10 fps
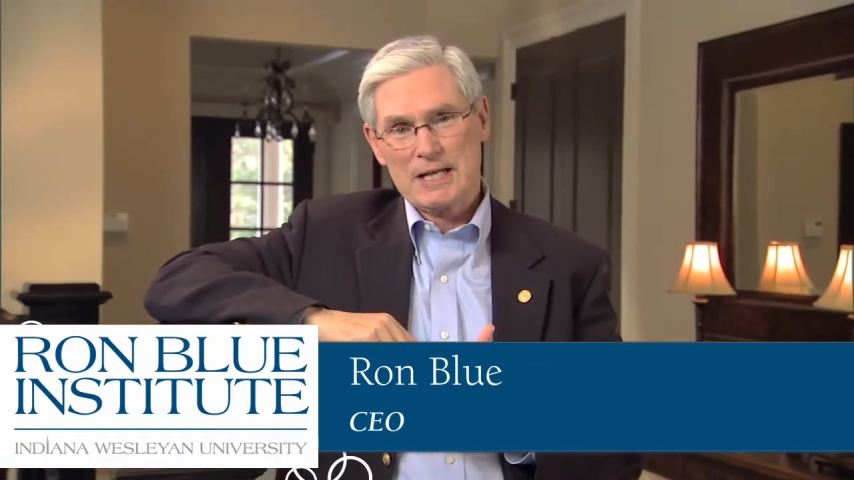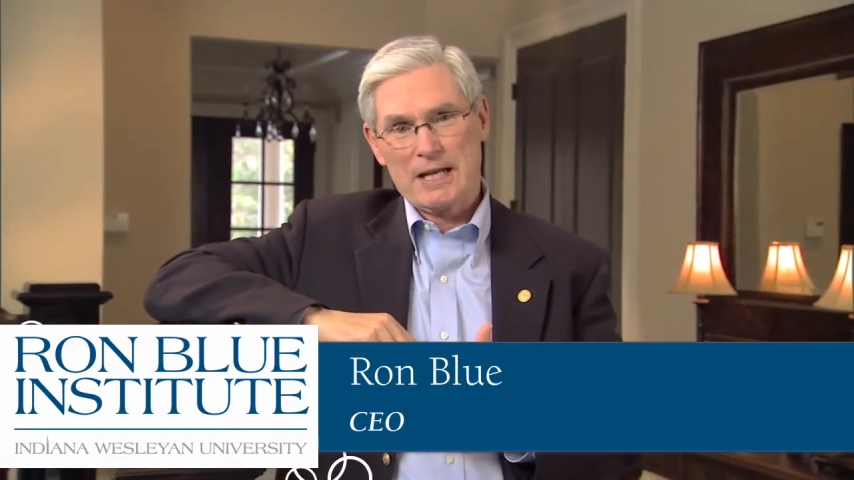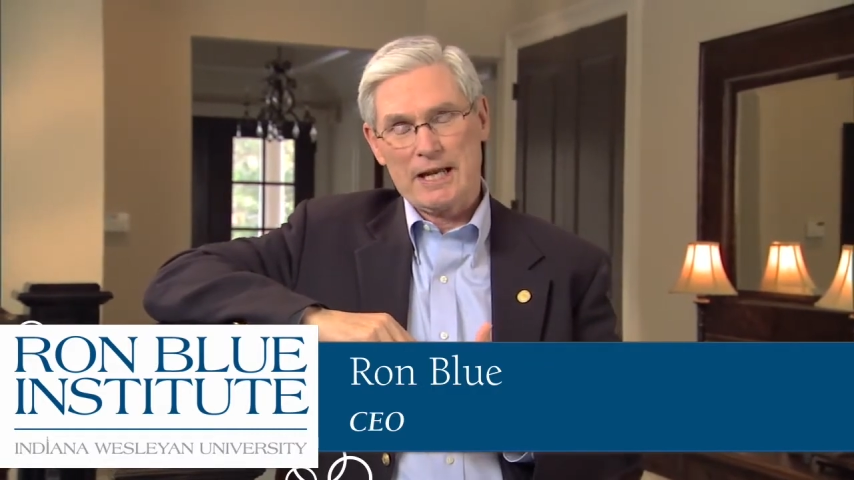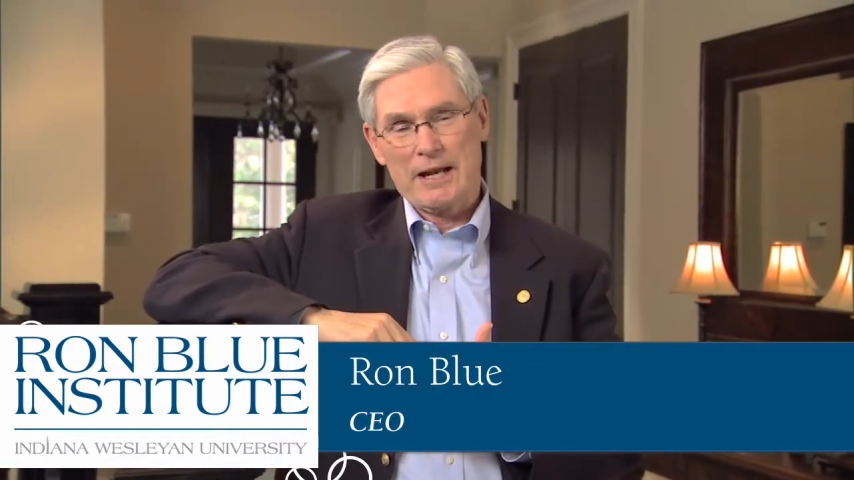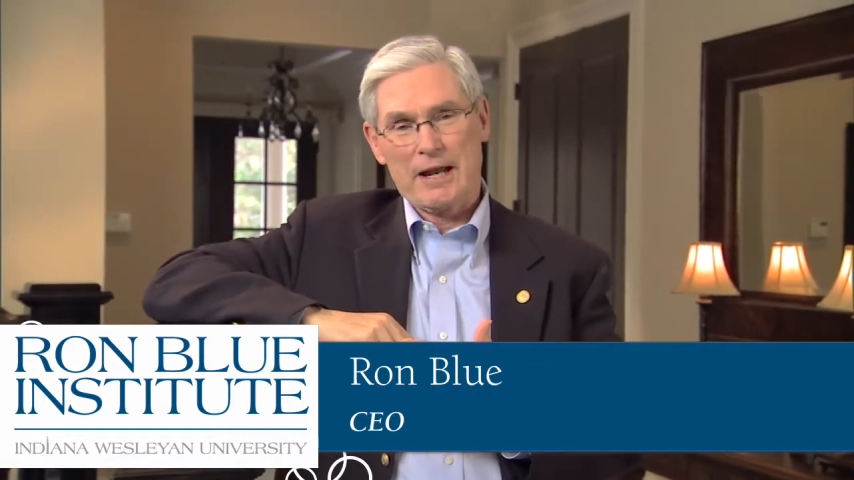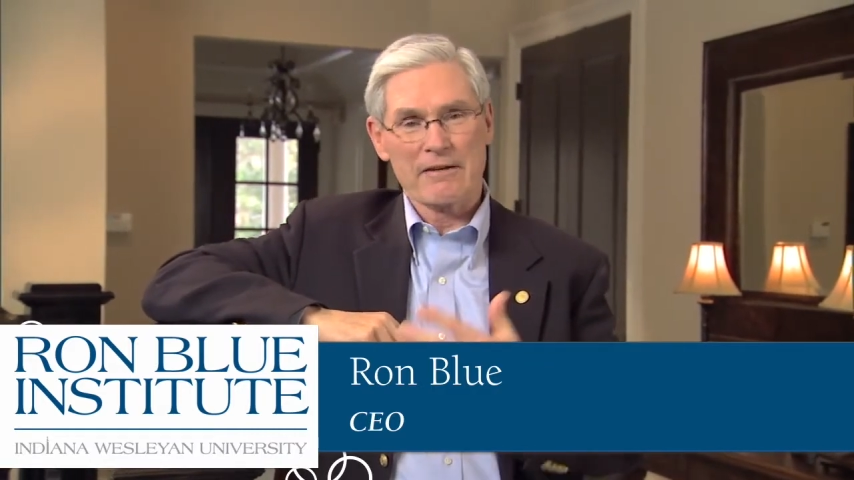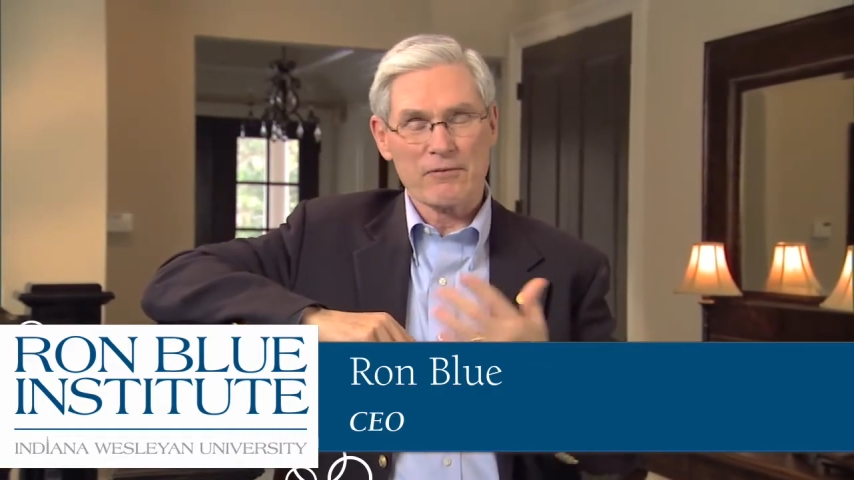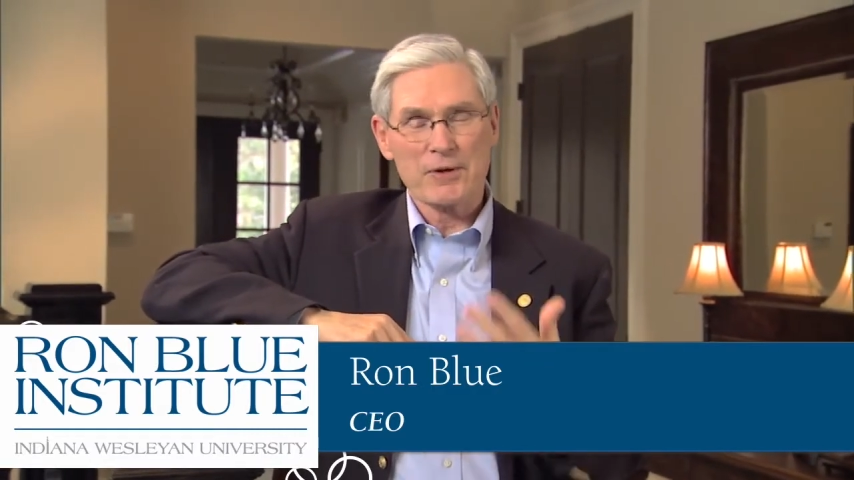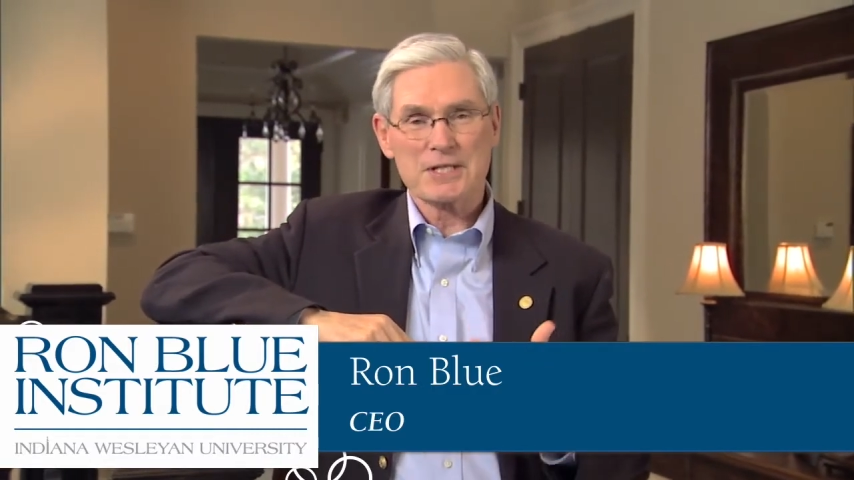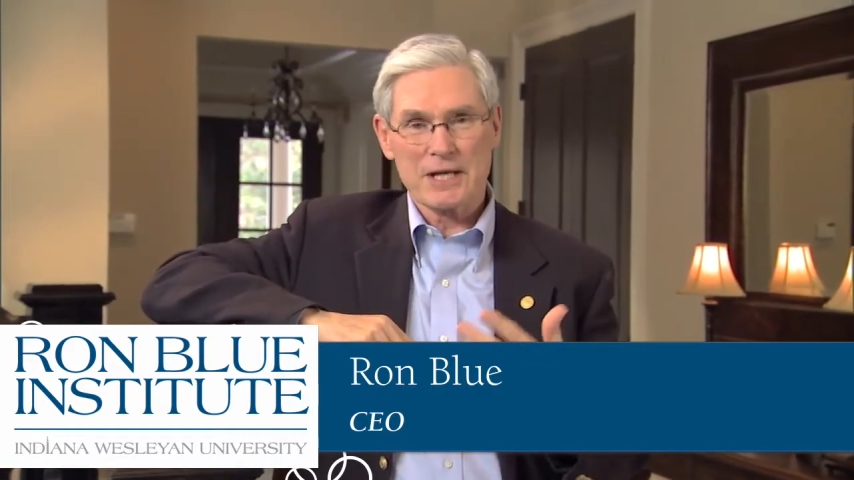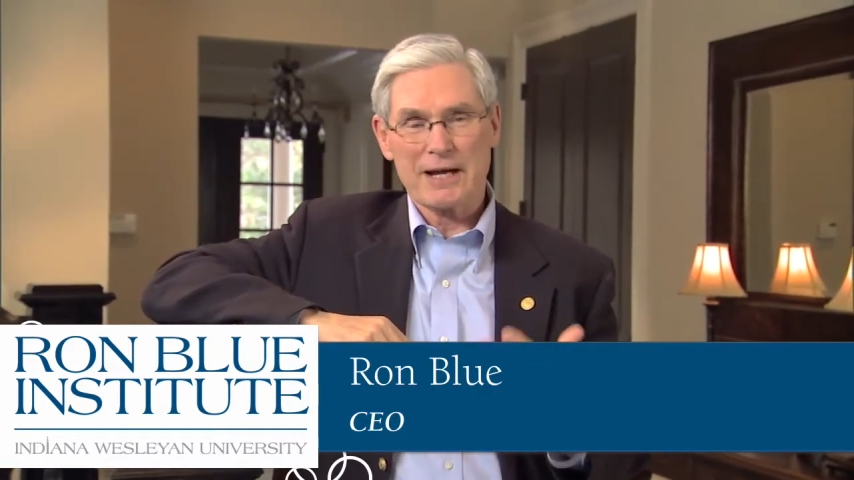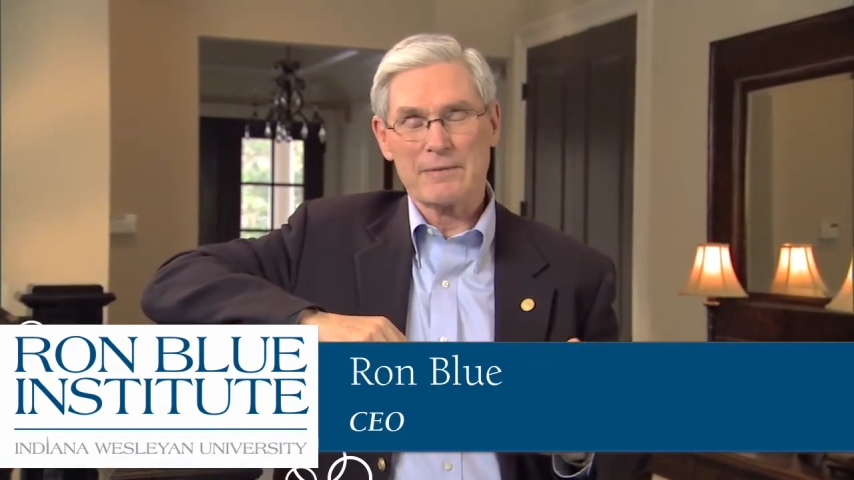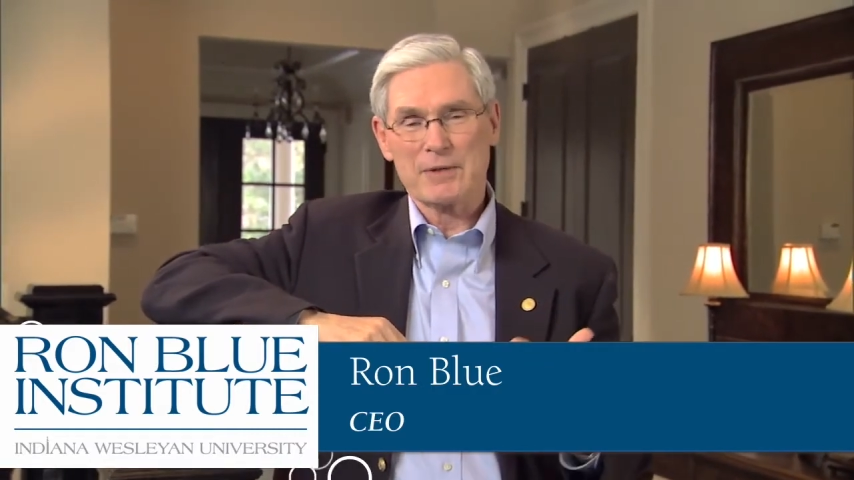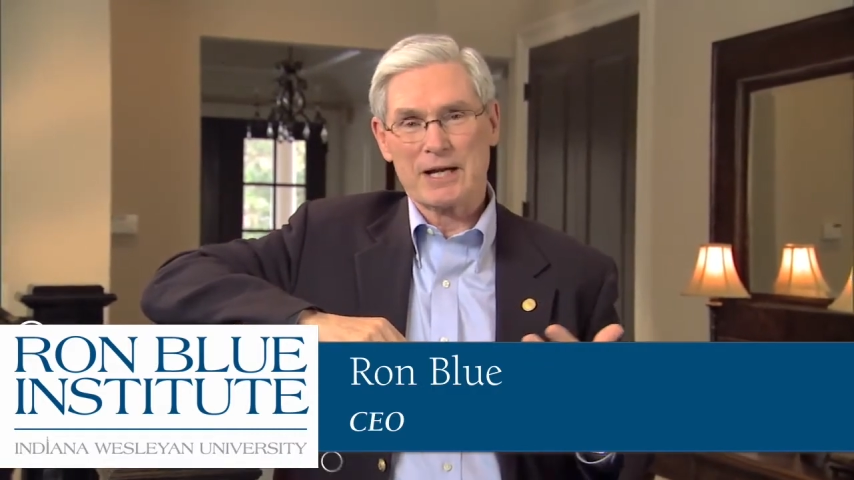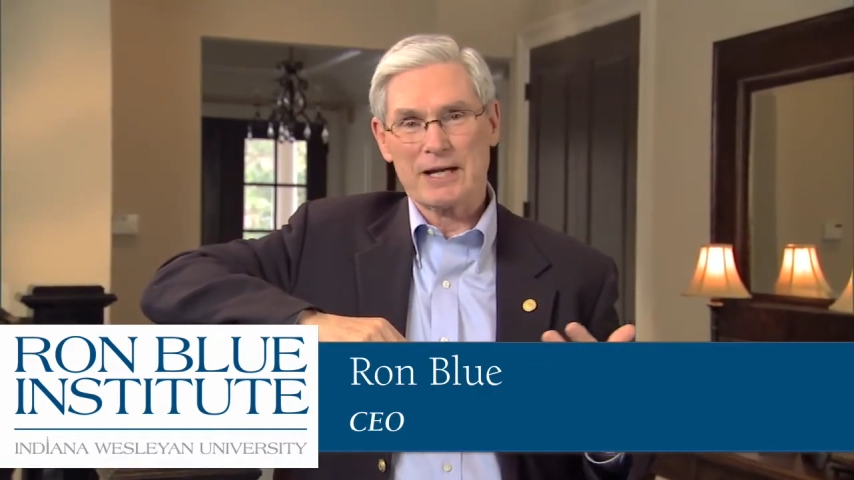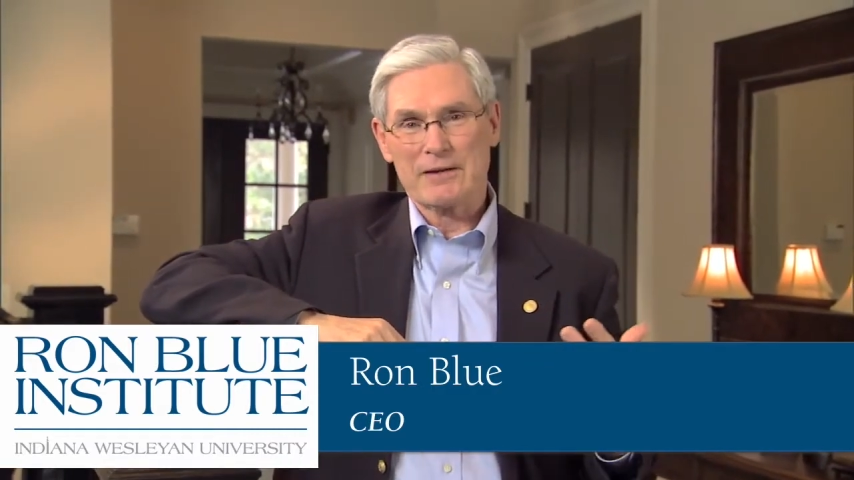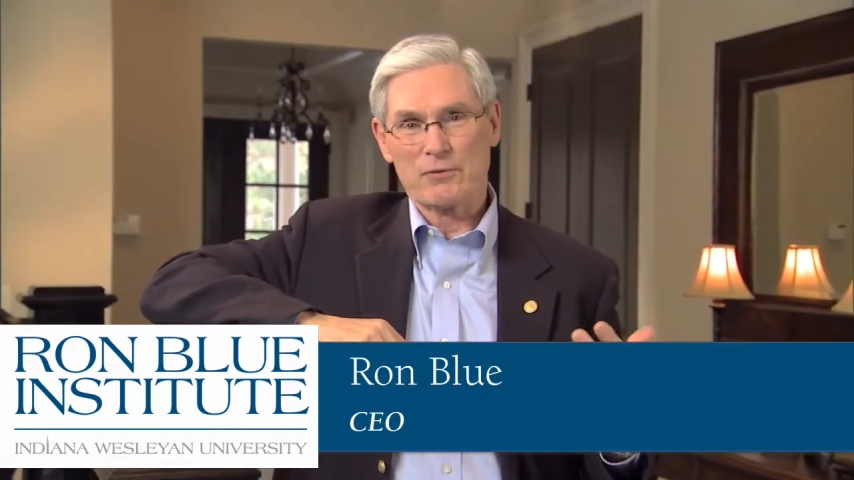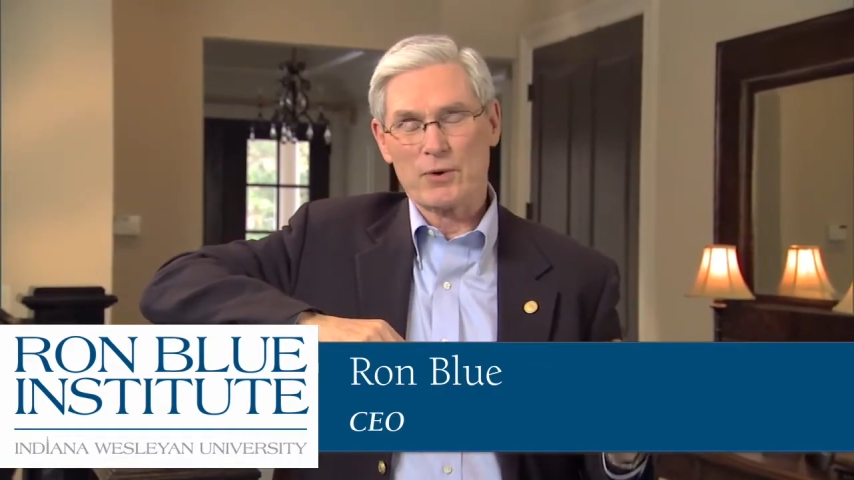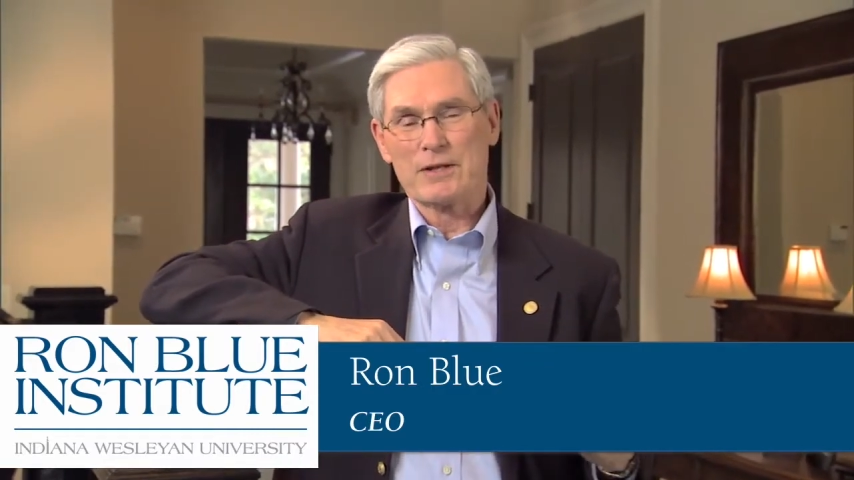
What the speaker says: And every time that I have run